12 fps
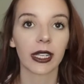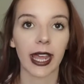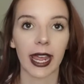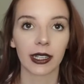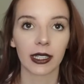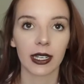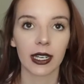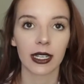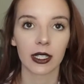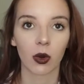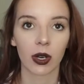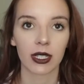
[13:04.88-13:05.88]
Kaylin
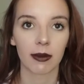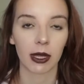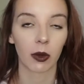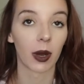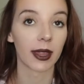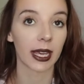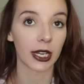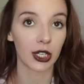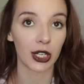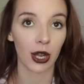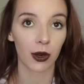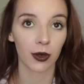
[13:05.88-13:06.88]
is going to be the one that
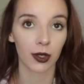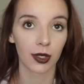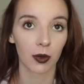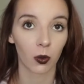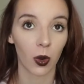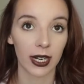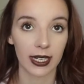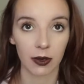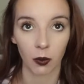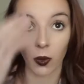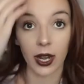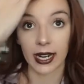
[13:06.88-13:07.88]
knows what
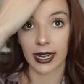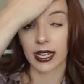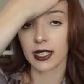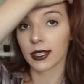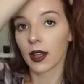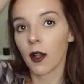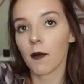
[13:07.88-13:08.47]
it is.